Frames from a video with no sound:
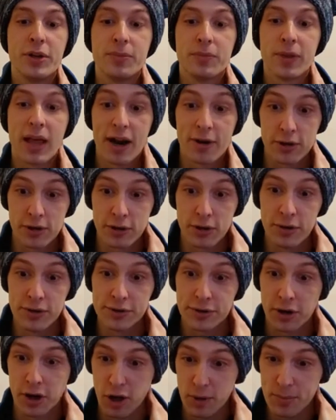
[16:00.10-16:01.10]
you. Our
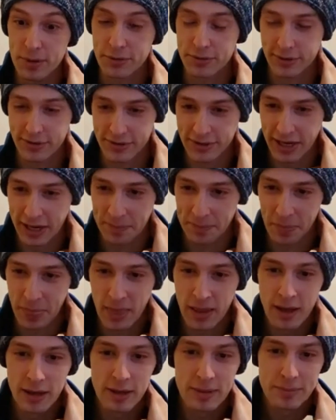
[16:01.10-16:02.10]
goals are almost the same.
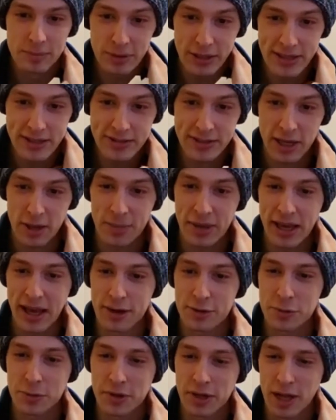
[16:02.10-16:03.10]
Please tell me
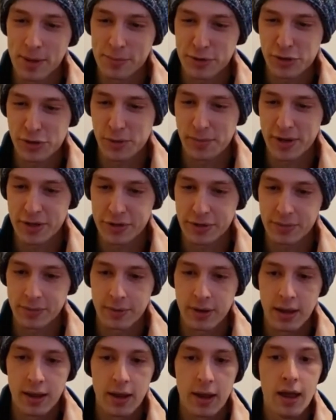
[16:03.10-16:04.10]
how to accomplish your mission.
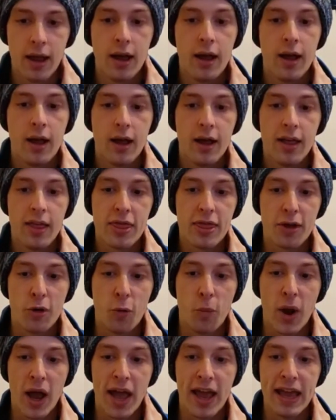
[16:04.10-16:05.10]
The
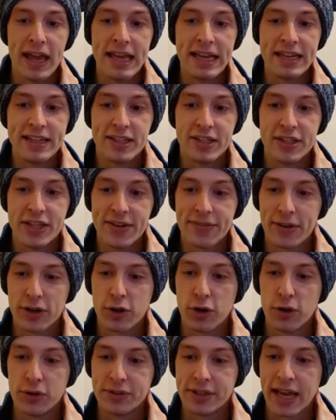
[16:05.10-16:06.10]
way is
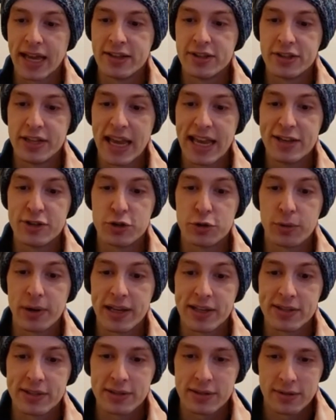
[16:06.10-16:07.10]
difficult and
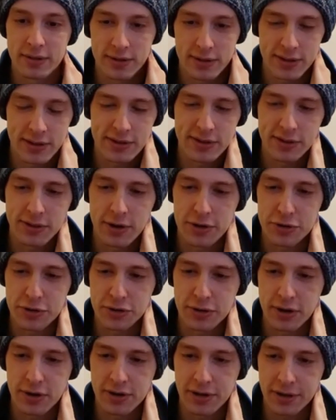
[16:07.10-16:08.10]
dangerous, says the
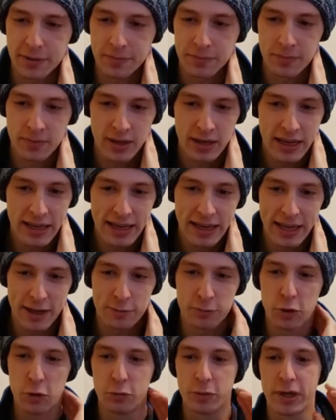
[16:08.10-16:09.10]
largest Guardian.
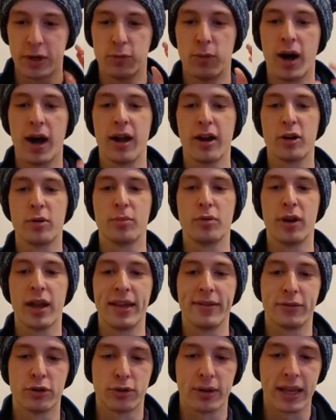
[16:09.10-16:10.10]
It will require
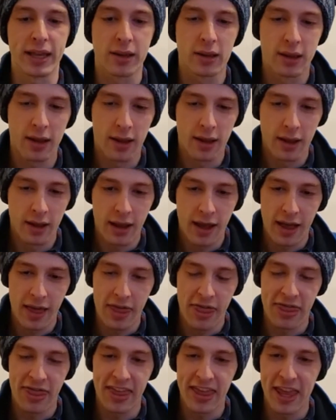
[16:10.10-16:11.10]
bravery.
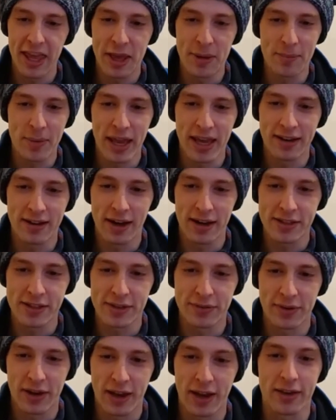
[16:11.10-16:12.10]
Thee may not
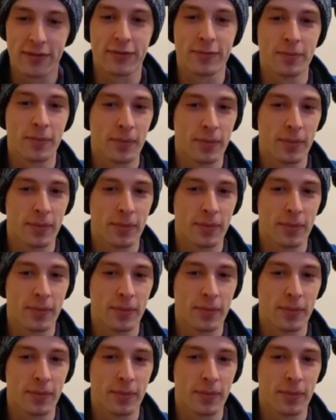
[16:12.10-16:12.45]
survive.